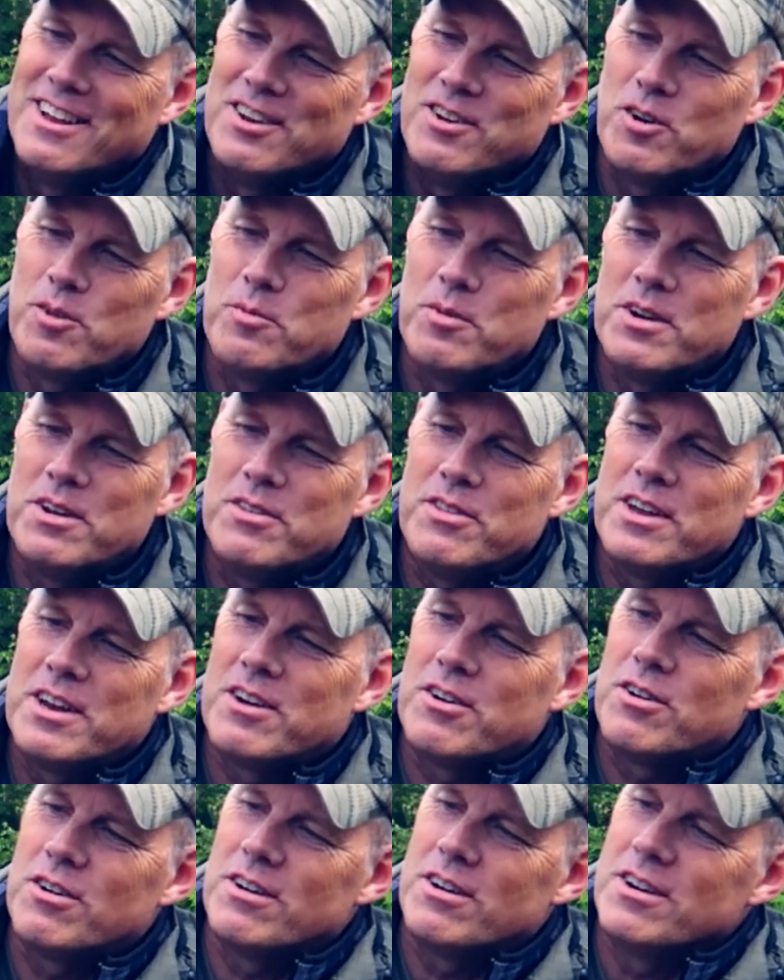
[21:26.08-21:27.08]
Normally
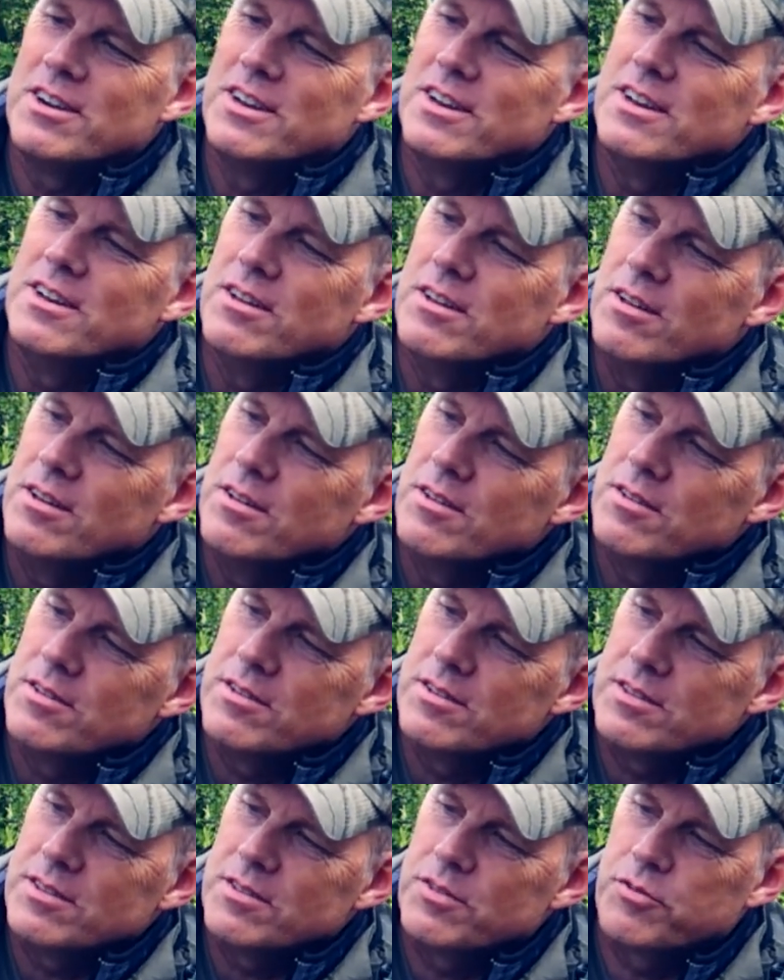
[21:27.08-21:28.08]
there are
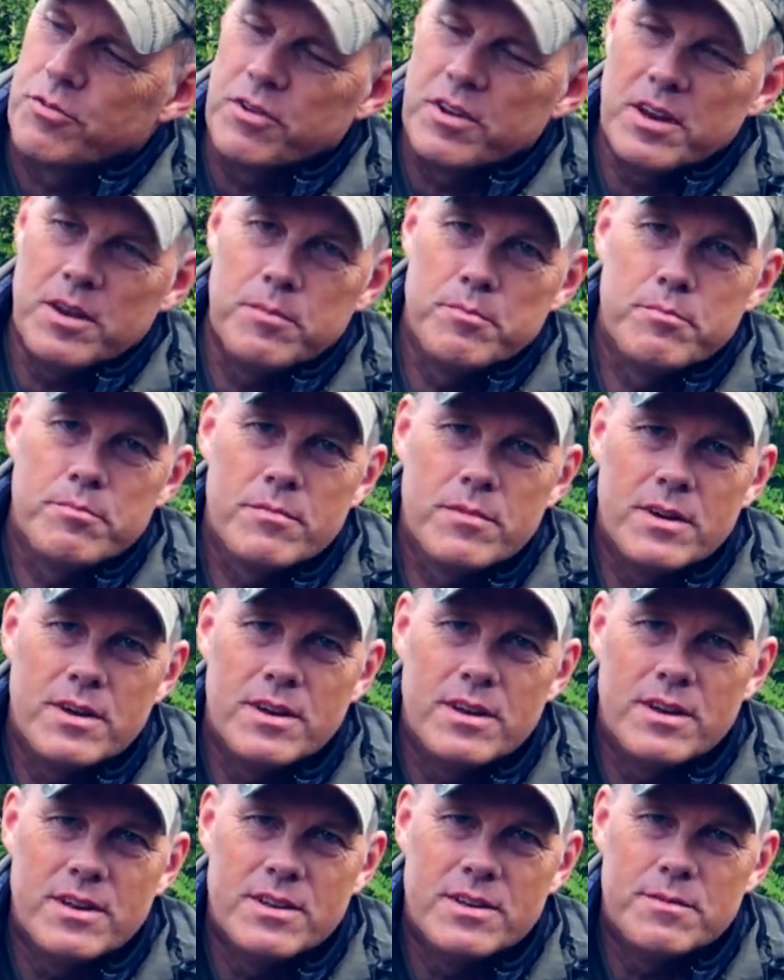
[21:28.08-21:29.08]
3
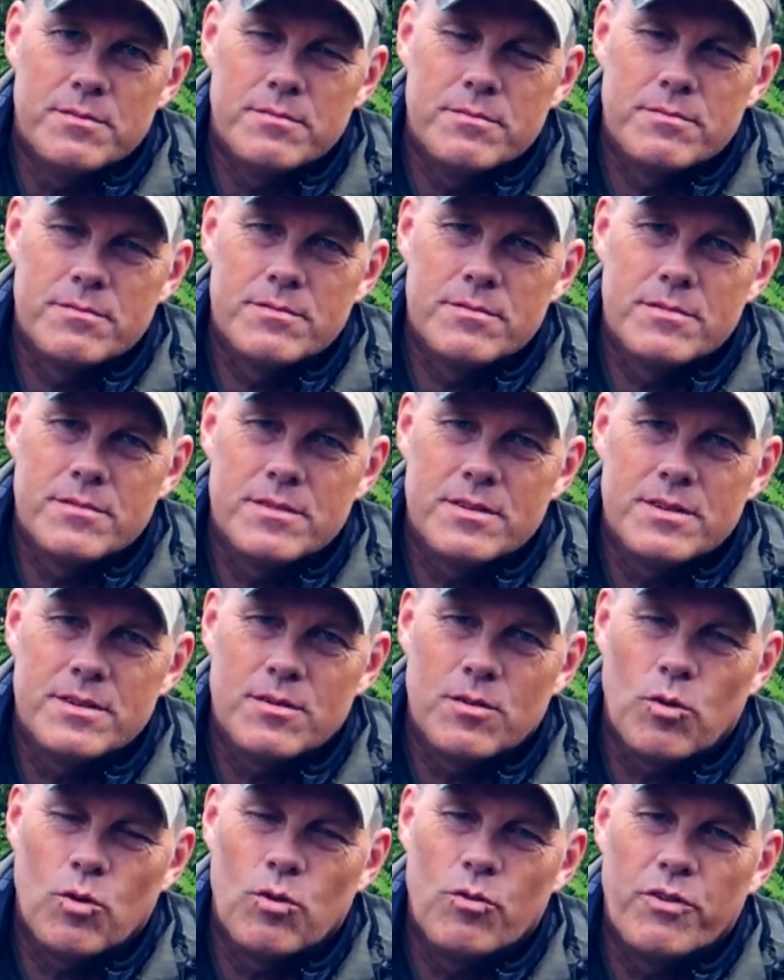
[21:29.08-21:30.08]

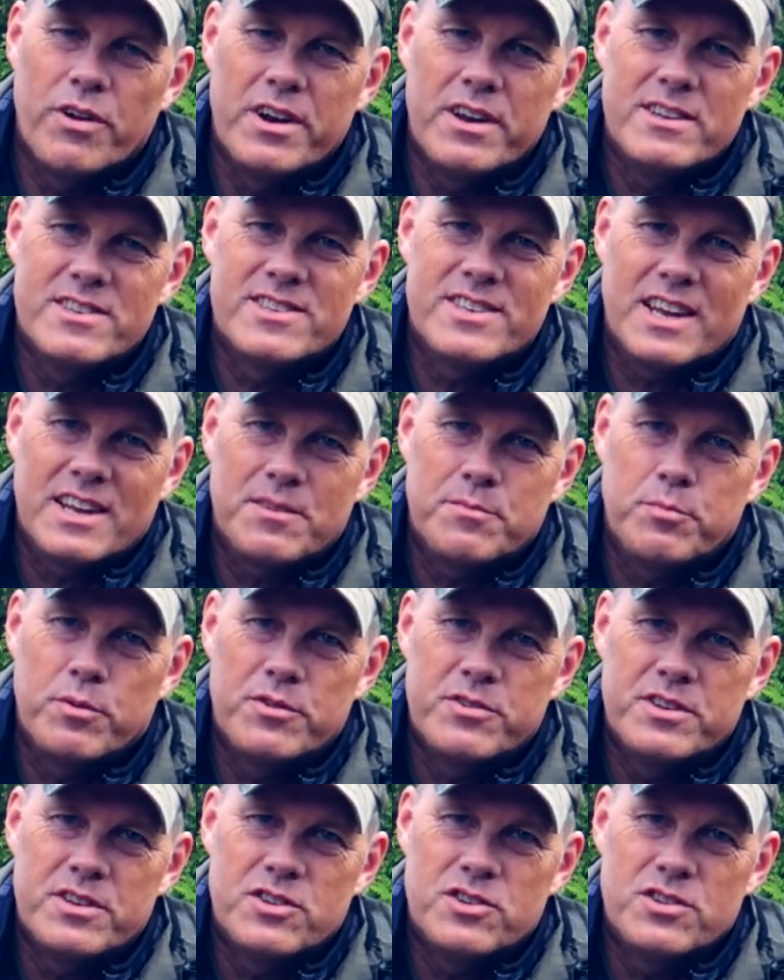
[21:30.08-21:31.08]
already set
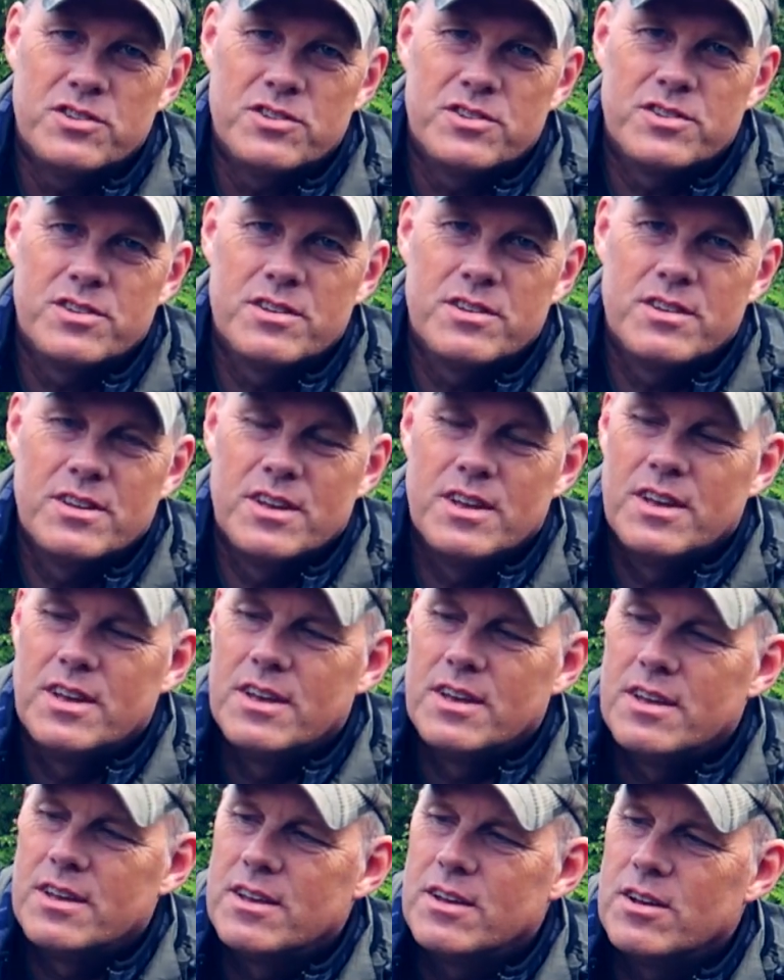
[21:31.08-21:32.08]
positions
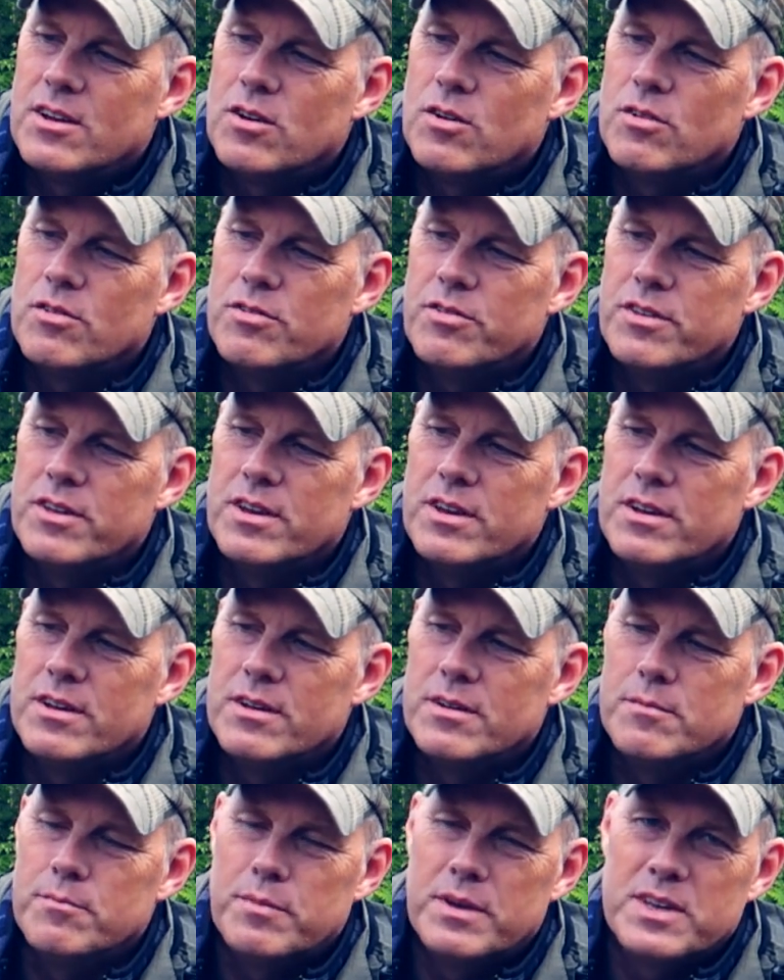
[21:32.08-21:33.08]
on the
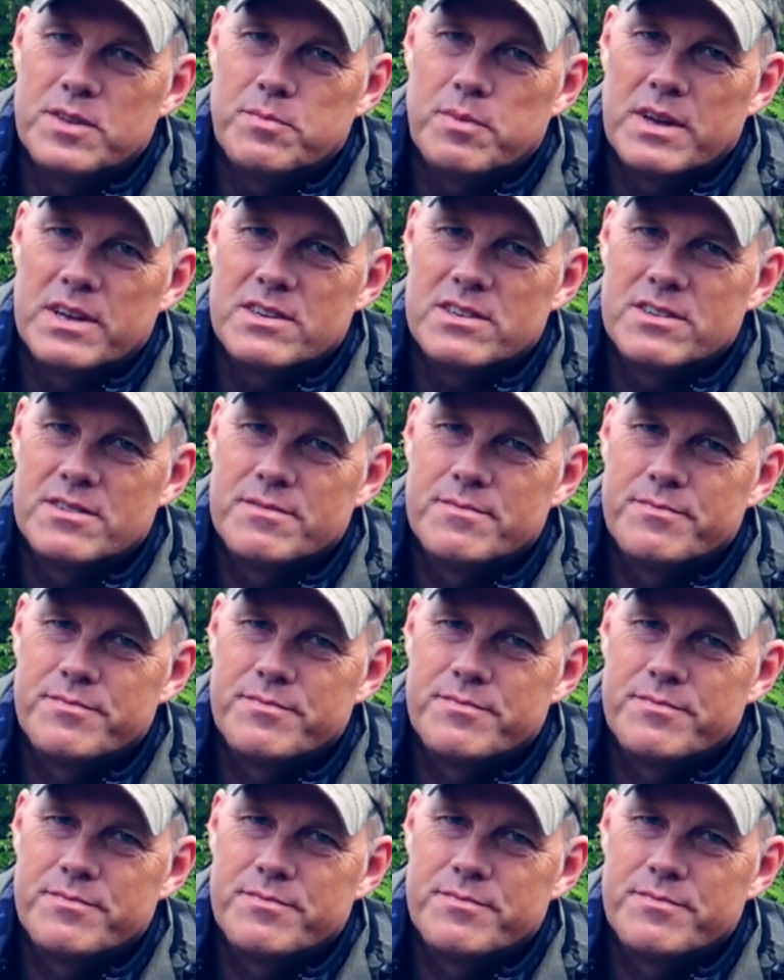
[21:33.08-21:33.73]
base plate.